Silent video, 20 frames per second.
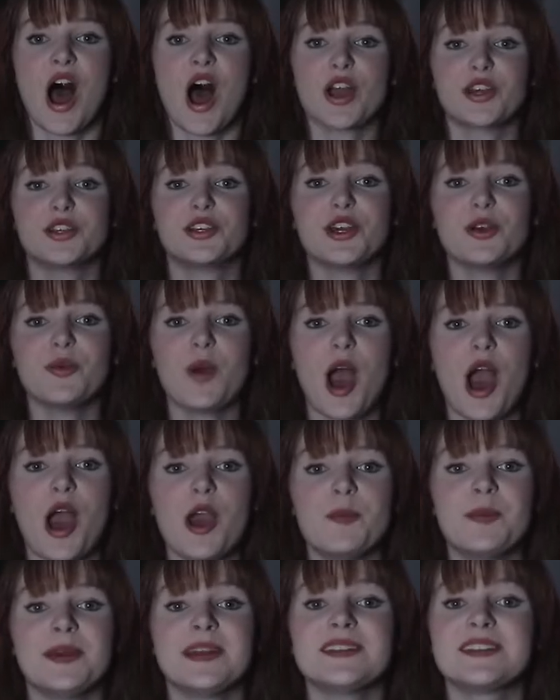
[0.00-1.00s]
Are you
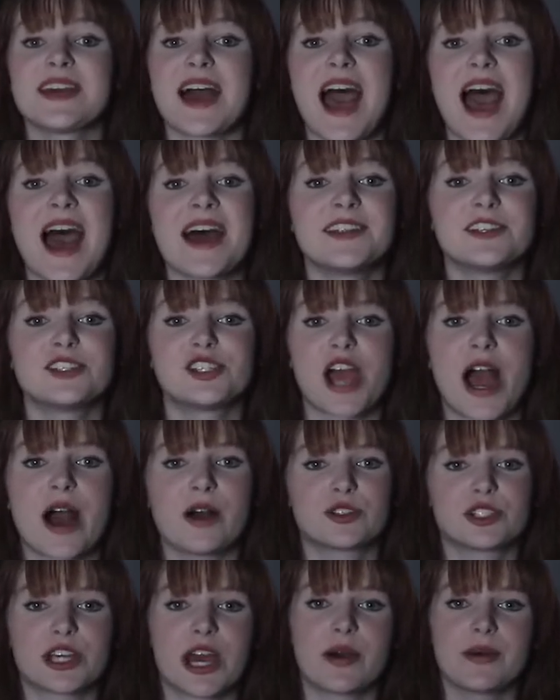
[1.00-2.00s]
hoping to add a
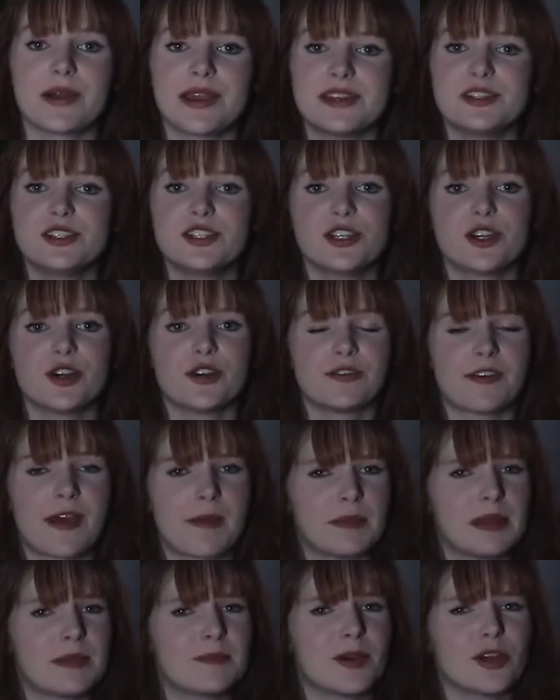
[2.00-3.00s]
Chow Chow into your
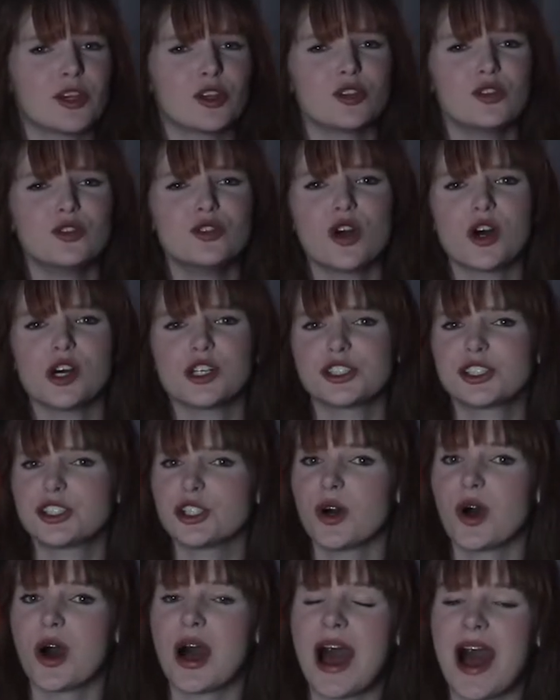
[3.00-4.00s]
family, but you're not
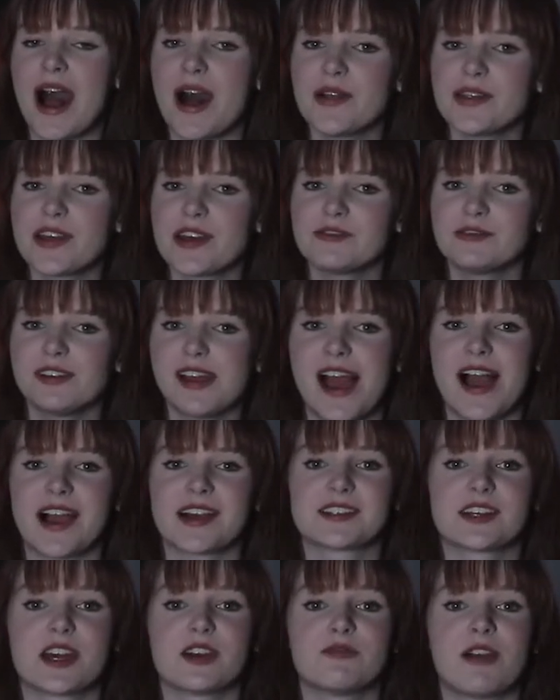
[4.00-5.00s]
sure how they'll
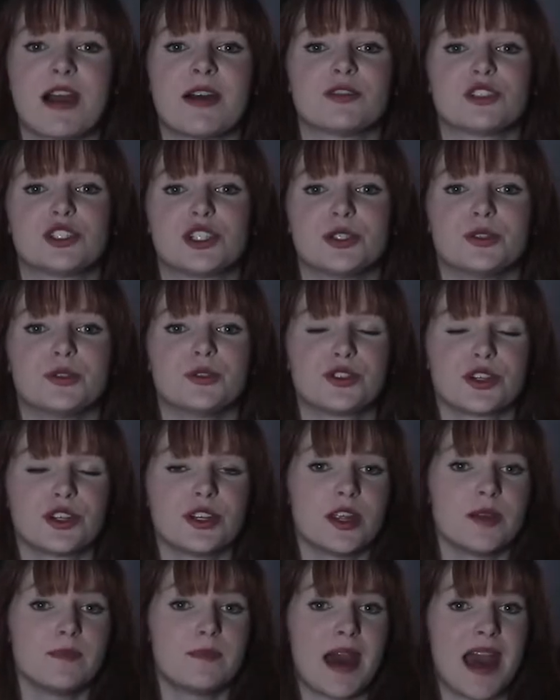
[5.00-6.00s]
react around
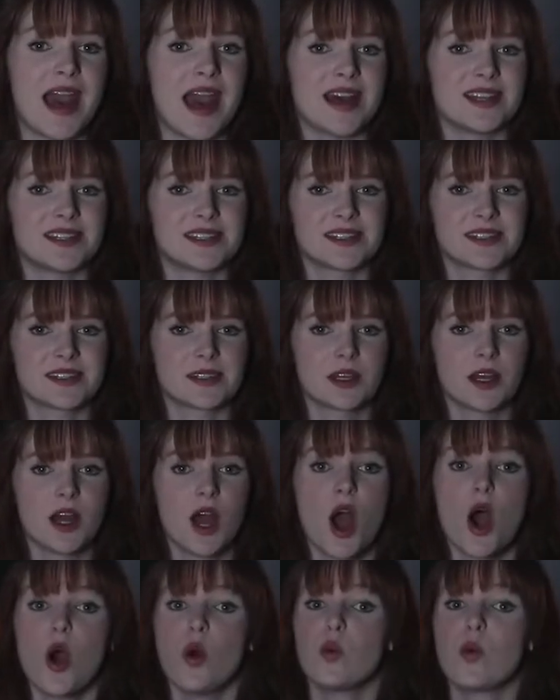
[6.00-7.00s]
children and pets?
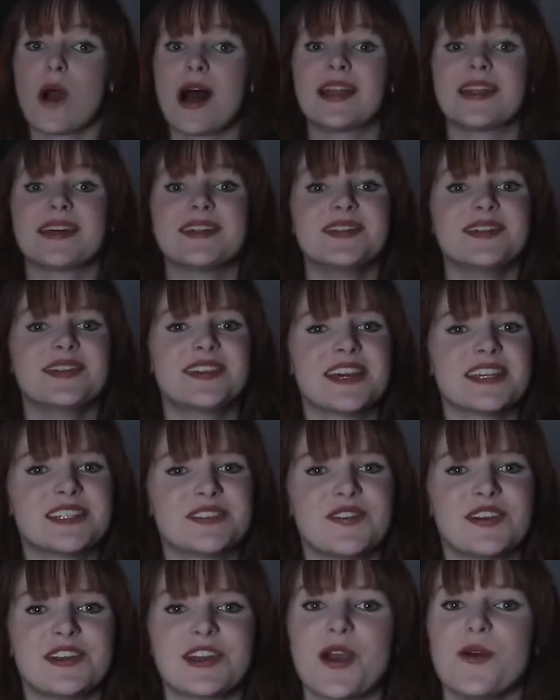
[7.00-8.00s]
Well, in
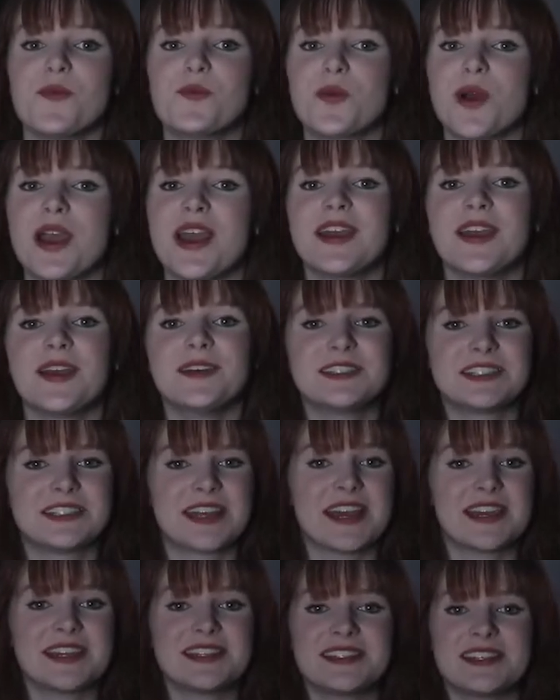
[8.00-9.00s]
this video, we're going to
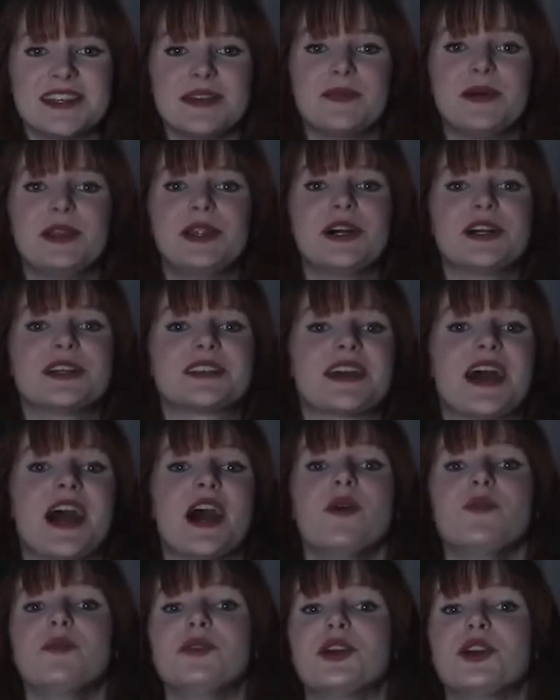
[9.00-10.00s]
take a deeper look to
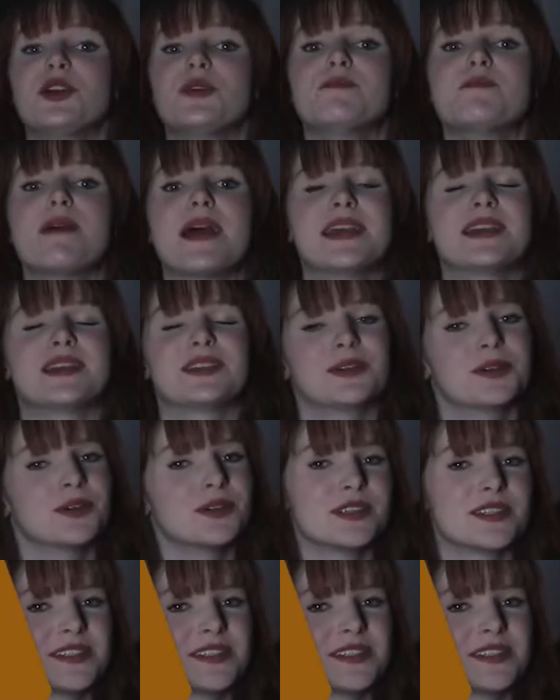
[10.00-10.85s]
help you make your